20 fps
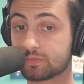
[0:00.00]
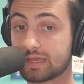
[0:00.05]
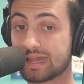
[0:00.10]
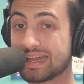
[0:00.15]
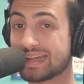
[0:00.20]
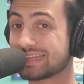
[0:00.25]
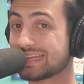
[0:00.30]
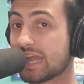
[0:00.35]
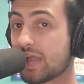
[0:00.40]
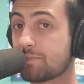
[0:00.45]

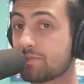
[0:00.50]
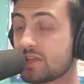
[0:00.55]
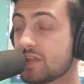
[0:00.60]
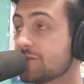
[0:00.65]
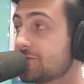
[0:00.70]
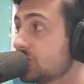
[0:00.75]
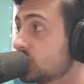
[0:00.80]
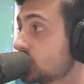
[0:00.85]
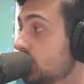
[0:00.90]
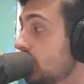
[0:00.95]
Campy
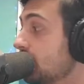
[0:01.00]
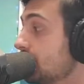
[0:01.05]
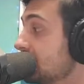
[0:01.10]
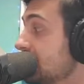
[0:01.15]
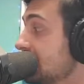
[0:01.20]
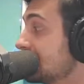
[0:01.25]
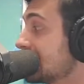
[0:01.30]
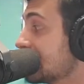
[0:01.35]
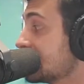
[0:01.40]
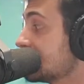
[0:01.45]
even told
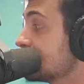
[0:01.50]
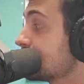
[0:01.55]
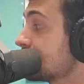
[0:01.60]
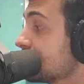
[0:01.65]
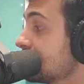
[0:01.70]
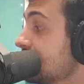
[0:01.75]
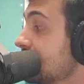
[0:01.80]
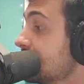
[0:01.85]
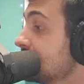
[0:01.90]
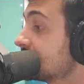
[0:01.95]
me that he
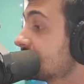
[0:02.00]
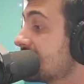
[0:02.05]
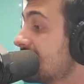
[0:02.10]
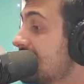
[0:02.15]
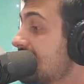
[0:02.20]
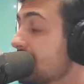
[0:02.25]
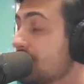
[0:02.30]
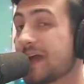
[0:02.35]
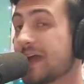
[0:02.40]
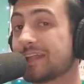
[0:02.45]
believes
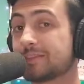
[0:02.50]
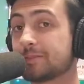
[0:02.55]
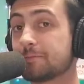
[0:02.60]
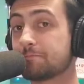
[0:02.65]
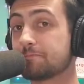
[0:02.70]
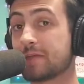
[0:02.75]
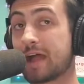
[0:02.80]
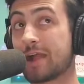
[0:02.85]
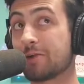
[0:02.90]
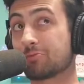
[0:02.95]
that,
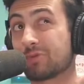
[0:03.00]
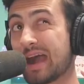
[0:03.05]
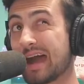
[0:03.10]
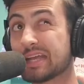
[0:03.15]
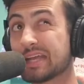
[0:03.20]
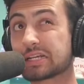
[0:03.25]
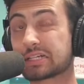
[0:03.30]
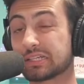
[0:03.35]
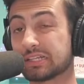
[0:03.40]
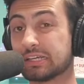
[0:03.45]

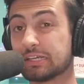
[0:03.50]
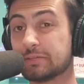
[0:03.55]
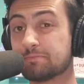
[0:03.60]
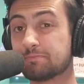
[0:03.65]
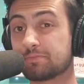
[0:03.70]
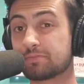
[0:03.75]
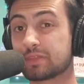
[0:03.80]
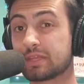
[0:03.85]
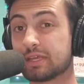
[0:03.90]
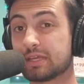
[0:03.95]
ironically,
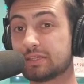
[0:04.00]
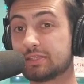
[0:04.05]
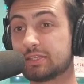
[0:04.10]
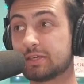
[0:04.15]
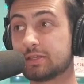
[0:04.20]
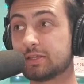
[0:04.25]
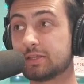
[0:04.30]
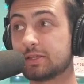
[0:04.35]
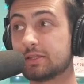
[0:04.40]
the